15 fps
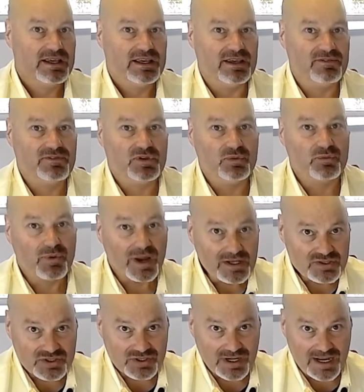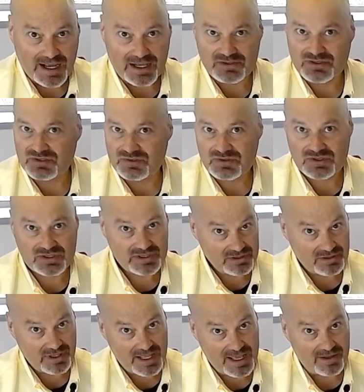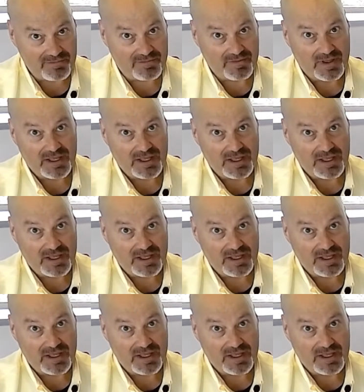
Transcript: If you rent your house, you still have